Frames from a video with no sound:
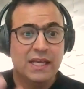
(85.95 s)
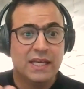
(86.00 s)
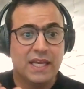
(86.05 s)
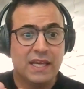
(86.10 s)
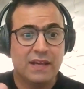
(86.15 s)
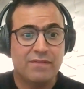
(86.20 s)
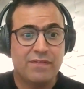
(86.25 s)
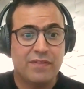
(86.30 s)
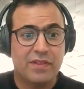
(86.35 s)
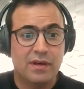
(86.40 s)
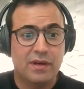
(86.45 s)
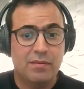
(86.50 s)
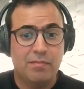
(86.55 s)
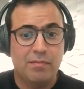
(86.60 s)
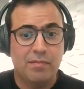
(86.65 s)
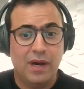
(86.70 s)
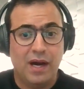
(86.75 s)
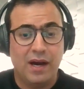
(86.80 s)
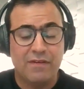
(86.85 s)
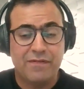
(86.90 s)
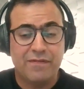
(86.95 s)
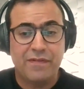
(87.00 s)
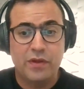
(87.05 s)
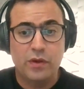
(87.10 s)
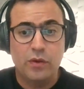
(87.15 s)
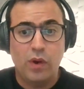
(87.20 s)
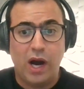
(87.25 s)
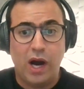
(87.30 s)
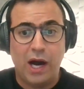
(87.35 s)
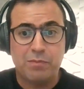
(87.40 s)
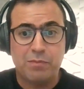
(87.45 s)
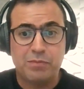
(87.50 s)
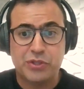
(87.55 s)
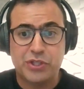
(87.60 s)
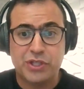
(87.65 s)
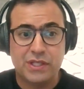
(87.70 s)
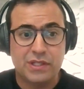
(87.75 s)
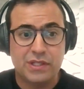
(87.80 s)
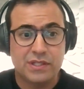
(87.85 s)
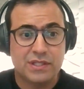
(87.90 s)
Give them a few
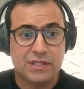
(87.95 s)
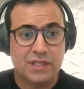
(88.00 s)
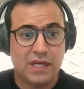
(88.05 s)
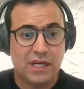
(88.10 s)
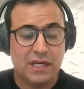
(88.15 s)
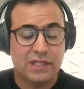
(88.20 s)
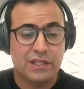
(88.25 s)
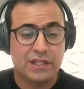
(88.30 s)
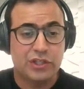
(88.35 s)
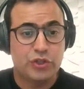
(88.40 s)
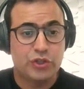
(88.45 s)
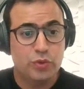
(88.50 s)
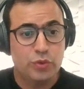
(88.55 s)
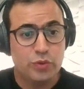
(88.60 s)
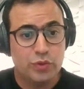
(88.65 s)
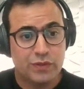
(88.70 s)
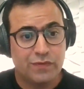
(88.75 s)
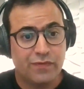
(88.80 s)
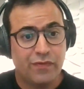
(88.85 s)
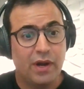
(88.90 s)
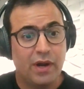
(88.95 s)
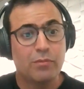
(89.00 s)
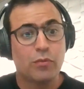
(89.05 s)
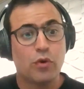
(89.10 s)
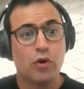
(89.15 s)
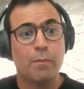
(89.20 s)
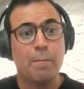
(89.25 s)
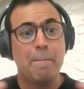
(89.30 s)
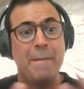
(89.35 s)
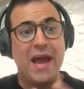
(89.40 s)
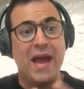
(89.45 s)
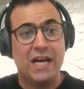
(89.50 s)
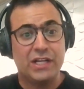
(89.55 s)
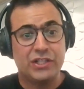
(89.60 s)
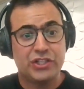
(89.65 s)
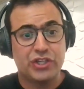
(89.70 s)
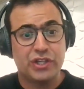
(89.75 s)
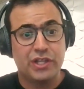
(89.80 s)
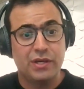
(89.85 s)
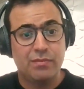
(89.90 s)
options to choose from, or
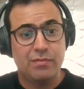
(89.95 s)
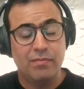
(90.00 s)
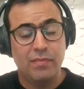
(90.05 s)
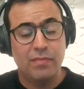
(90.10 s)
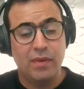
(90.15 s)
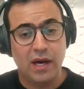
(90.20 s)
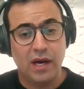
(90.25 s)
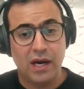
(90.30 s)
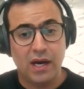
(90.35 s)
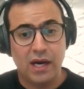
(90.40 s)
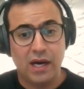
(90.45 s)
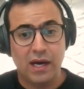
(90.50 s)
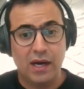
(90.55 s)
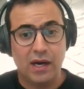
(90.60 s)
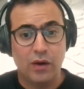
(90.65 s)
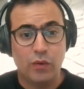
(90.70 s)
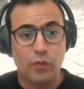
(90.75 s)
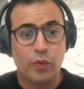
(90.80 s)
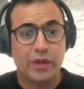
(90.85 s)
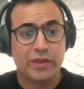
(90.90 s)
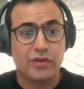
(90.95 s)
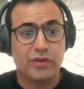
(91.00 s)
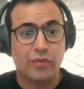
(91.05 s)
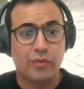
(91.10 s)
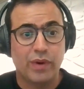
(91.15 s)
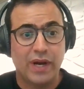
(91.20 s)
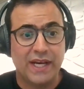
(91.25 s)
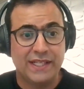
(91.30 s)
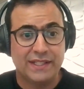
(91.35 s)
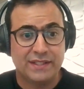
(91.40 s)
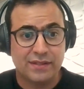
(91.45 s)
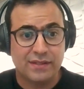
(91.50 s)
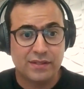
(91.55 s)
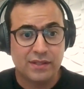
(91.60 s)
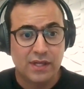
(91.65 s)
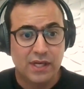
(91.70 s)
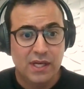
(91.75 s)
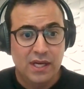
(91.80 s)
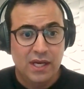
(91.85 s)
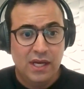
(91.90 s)
match them with the right
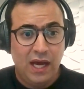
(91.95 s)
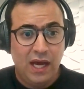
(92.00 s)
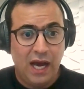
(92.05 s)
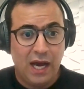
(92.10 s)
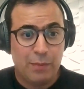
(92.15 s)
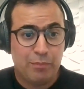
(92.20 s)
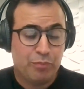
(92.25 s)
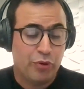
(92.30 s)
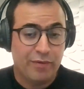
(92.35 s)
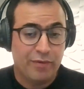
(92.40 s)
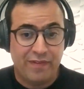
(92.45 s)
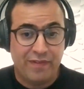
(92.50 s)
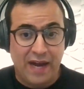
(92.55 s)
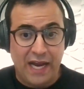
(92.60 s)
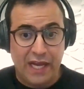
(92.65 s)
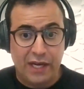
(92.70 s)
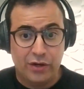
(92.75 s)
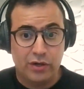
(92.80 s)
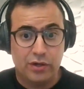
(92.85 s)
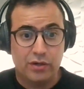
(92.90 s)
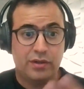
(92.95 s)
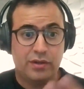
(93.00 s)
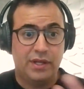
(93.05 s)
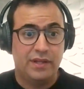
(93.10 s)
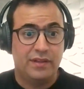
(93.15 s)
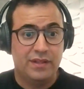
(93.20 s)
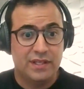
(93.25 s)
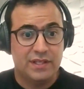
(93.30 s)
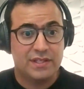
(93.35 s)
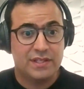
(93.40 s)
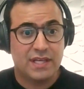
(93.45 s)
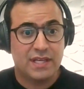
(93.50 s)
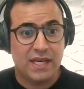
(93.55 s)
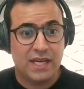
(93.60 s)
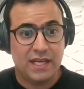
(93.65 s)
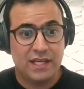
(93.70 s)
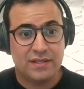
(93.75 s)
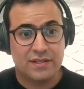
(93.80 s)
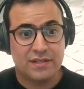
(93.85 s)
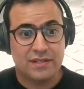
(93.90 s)
provider, in this
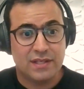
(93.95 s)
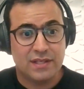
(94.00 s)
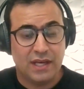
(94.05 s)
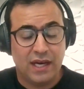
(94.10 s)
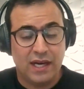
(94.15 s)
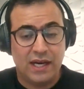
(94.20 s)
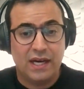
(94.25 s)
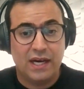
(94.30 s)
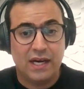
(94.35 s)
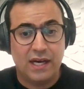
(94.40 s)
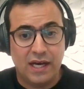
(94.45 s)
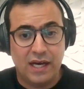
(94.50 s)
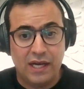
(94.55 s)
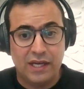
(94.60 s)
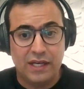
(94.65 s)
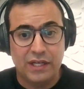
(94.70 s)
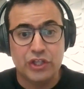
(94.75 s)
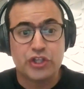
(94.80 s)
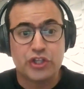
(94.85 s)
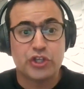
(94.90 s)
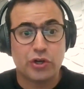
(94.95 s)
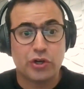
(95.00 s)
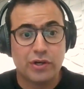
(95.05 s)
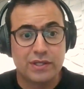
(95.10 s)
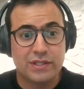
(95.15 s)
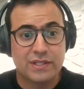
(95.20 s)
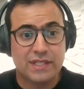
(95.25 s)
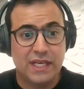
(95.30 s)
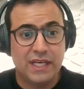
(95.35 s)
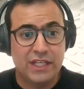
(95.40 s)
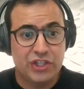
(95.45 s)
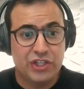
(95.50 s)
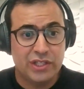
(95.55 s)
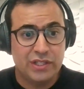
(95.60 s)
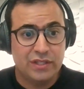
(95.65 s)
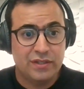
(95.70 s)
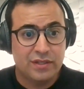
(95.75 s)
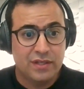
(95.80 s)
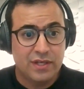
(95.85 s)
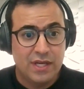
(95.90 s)
case, an insurance
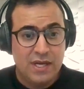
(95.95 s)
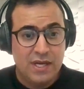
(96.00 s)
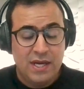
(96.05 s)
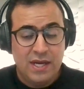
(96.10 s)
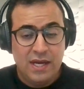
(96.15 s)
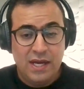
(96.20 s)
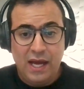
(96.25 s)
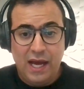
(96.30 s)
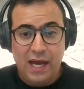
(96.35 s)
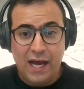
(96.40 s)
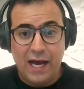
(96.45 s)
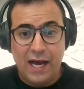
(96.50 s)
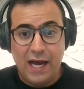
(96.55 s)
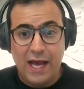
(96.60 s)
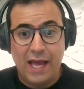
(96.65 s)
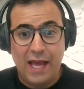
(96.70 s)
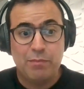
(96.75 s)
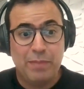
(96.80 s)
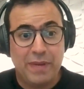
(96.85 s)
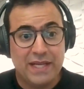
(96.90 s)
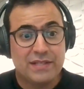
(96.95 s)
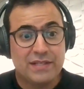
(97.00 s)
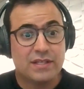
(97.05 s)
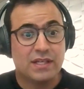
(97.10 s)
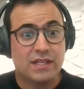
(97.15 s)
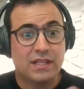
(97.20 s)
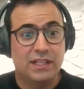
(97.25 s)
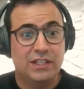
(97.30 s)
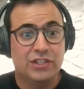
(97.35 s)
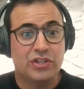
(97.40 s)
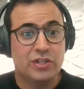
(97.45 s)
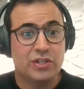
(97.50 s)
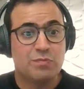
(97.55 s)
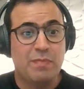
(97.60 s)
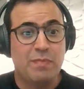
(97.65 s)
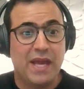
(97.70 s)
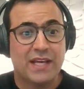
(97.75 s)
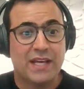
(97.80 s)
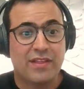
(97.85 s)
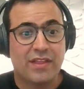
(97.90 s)
agent, and basically just
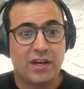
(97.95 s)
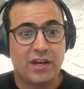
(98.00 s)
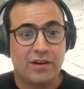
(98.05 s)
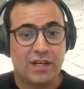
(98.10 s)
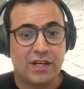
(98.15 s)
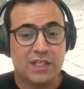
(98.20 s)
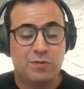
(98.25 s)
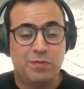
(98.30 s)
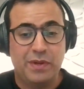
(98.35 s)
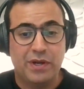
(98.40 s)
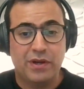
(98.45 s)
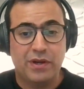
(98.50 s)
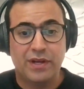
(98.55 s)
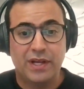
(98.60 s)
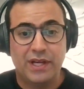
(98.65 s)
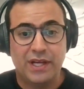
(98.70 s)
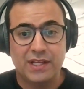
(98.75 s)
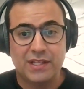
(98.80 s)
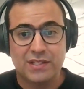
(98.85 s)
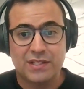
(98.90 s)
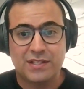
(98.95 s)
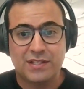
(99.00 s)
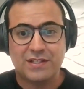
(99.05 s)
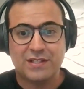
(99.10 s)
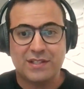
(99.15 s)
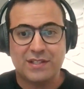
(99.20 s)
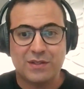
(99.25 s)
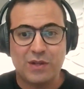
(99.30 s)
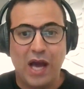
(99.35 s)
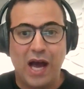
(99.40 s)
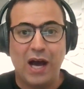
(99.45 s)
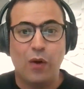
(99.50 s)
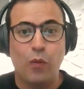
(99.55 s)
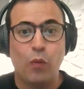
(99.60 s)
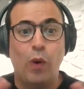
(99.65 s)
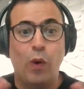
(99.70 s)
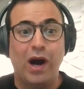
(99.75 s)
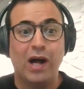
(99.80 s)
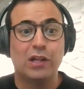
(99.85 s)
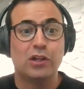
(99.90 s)
make their experience
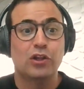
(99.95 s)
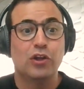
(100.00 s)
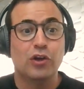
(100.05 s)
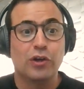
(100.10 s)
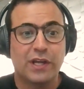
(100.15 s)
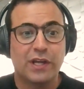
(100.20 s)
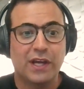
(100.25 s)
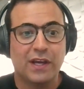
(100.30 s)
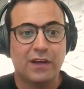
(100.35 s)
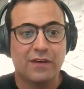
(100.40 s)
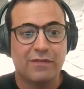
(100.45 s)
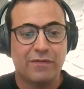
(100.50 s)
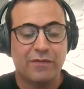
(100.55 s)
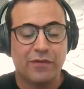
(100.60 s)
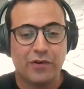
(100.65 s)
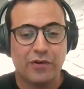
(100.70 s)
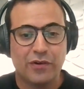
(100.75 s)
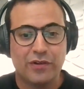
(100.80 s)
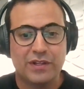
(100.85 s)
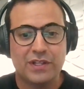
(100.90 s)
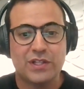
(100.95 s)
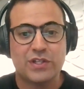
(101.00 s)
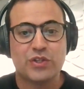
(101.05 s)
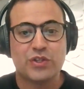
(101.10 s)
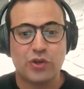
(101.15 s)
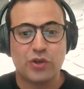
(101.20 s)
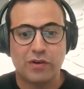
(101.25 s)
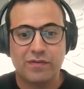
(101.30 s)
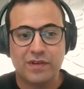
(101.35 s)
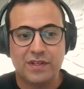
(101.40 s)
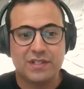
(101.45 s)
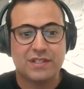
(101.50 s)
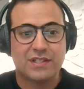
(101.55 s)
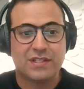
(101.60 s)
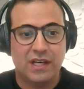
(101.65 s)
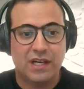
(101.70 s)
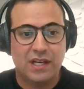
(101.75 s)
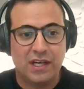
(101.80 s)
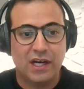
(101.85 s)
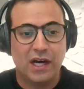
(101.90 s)
while looking for this
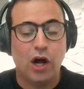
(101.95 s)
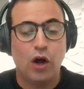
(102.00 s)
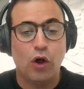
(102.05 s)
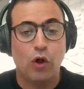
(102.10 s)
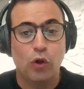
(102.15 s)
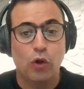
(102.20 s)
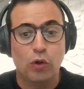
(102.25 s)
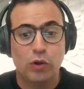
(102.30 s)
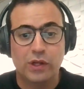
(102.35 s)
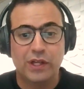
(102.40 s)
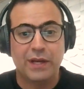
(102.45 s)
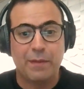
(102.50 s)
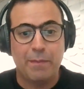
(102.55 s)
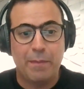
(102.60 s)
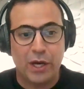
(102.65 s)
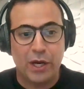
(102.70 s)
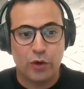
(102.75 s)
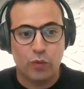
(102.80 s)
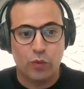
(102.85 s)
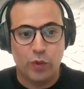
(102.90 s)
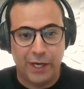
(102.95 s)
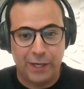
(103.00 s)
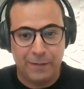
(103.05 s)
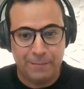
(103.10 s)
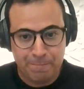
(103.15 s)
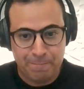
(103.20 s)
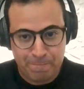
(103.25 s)
service a whole and a better one.